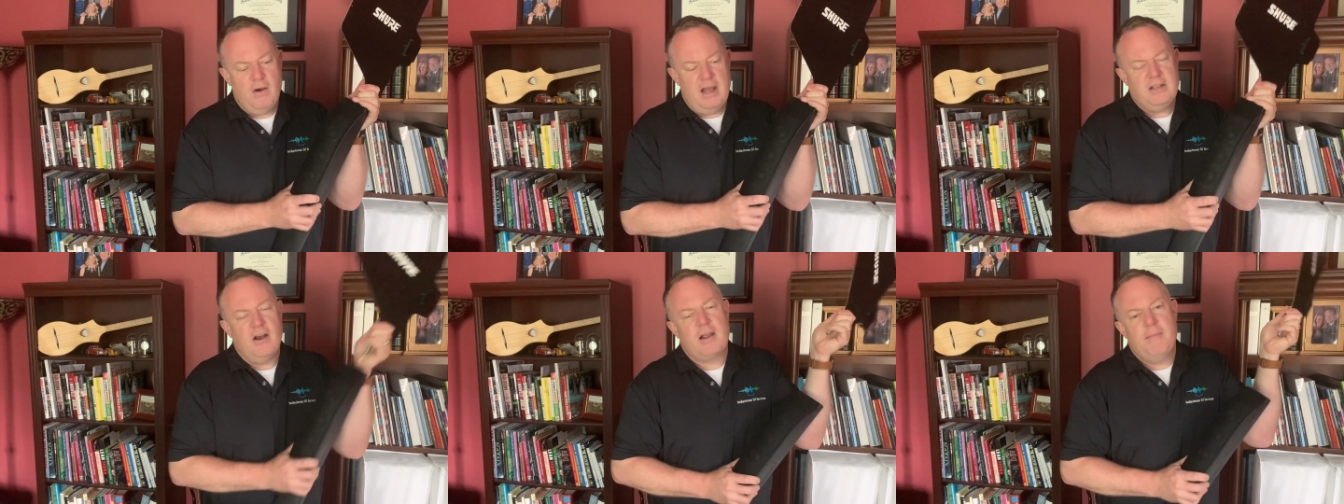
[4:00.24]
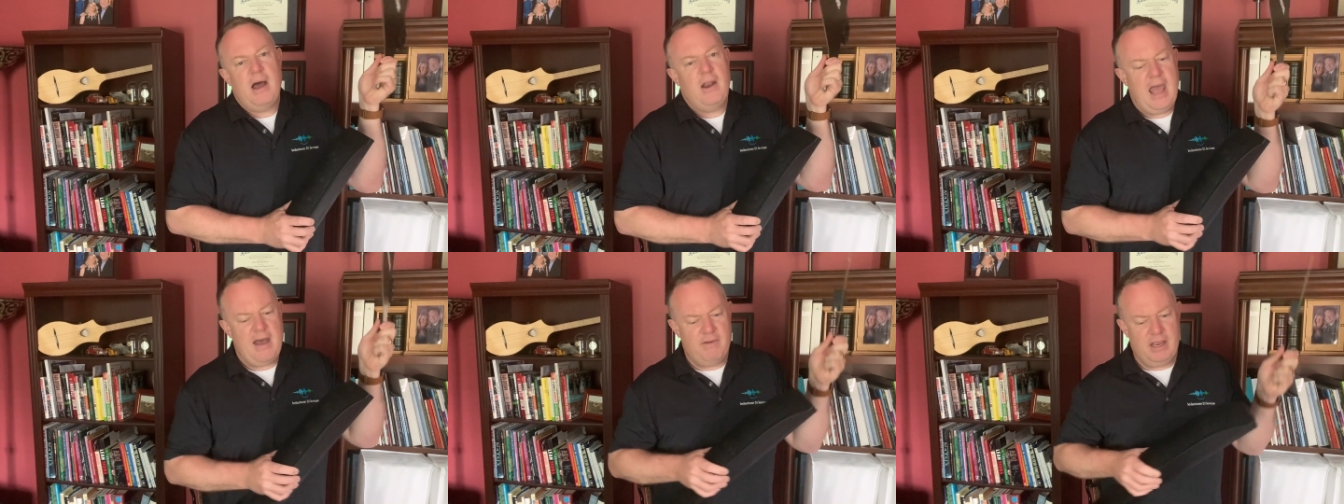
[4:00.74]
I talk about
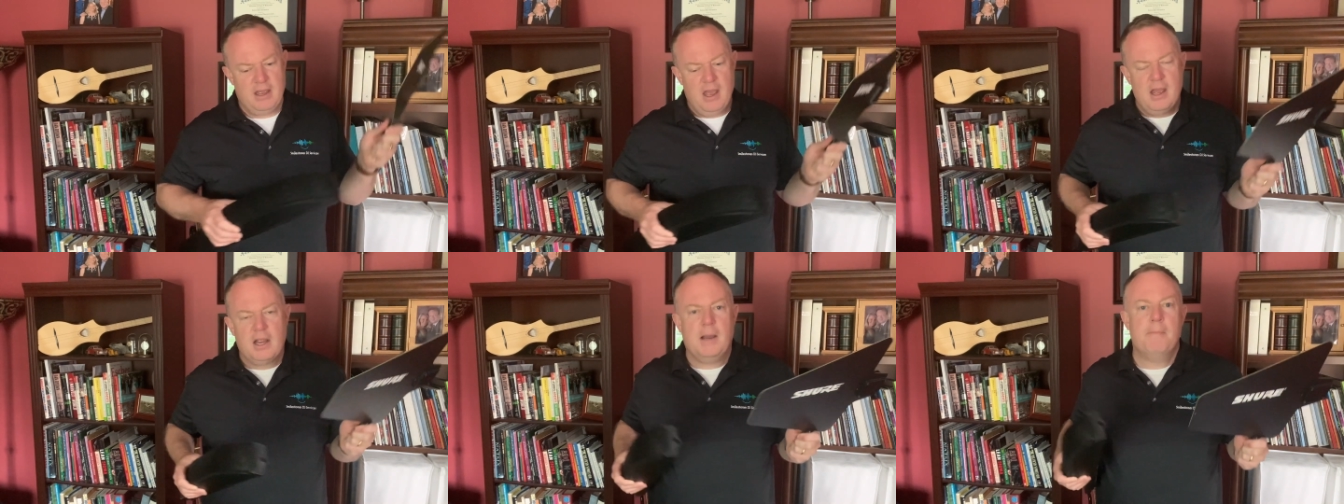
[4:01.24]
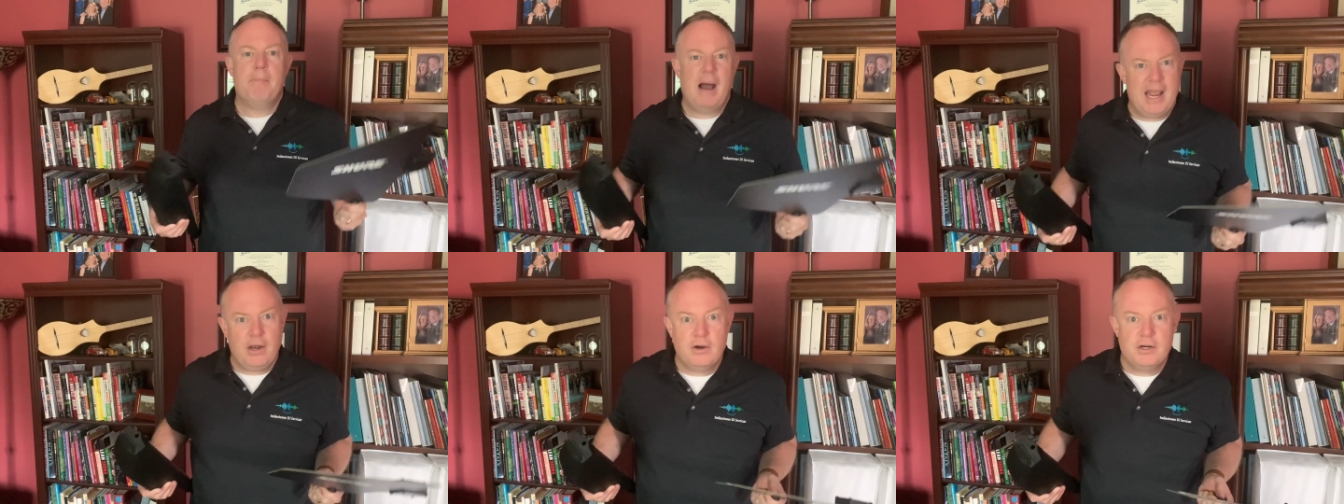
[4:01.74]
having
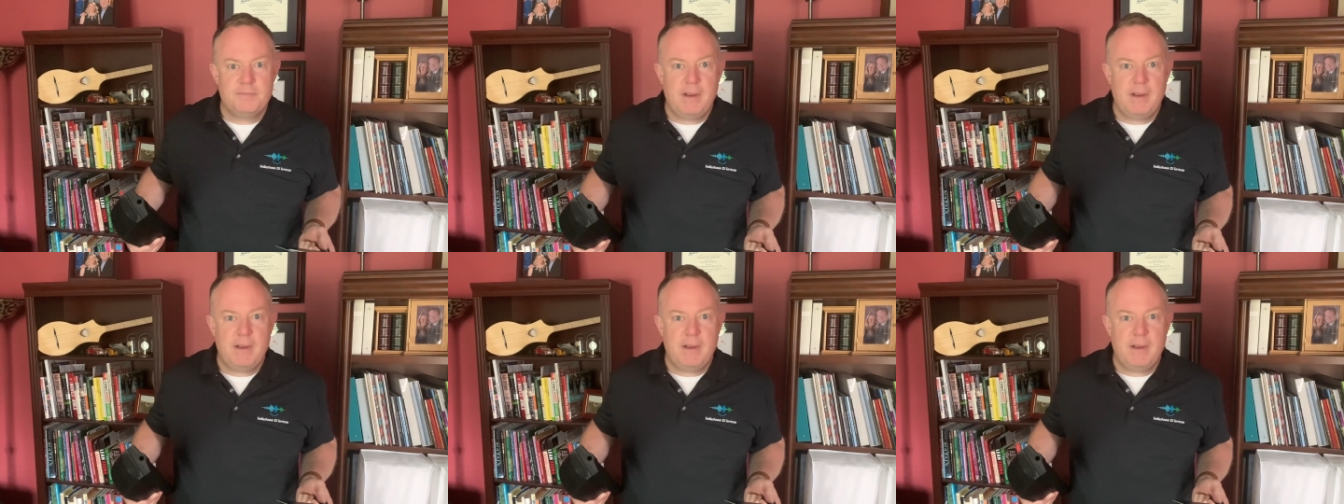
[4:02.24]
combiners,